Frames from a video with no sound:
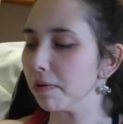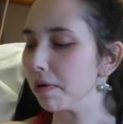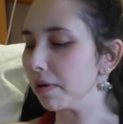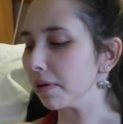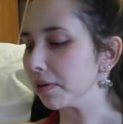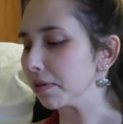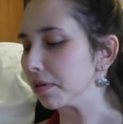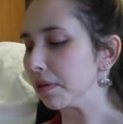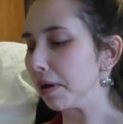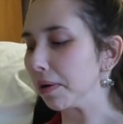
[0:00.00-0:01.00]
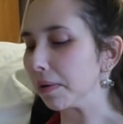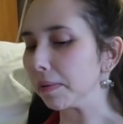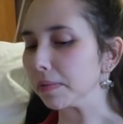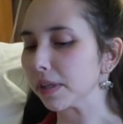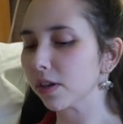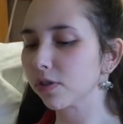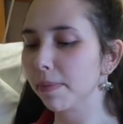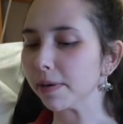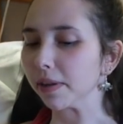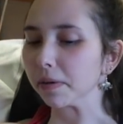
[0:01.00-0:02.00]
Cool. What are they? No. Did I
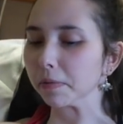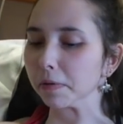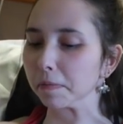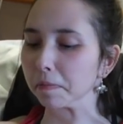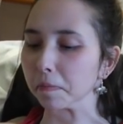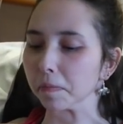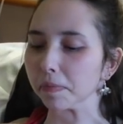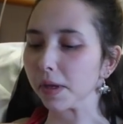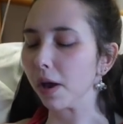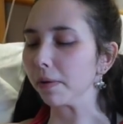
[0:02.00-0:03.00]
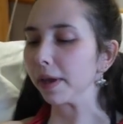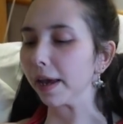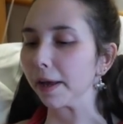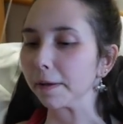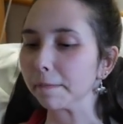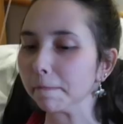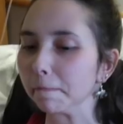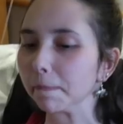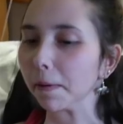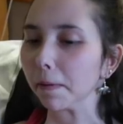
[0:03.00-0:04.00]
drop another one? Oh, yeah.
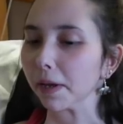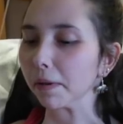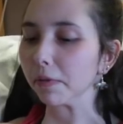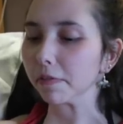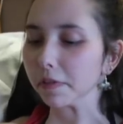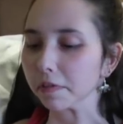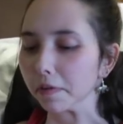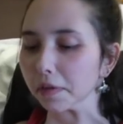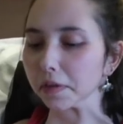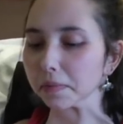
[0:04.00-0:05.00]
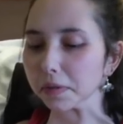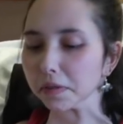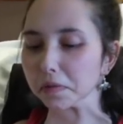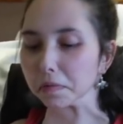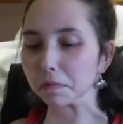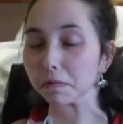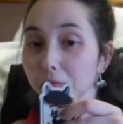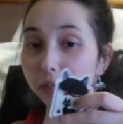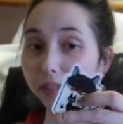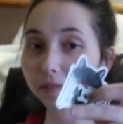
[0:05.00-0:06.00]
Okay, well, first of all, this one is
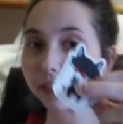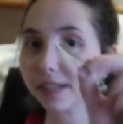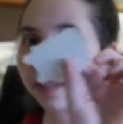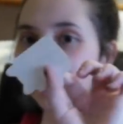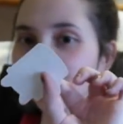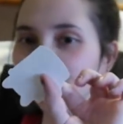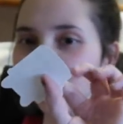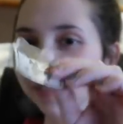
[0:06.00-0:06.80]
really, really cute.